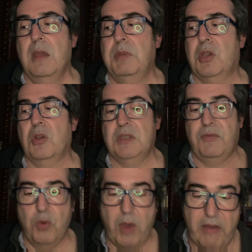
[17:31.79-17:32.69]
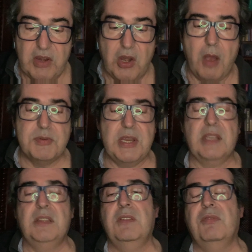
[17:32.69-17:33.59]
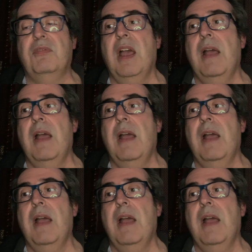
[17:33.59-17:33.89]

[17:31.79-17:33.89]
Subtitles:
Because if you have an objective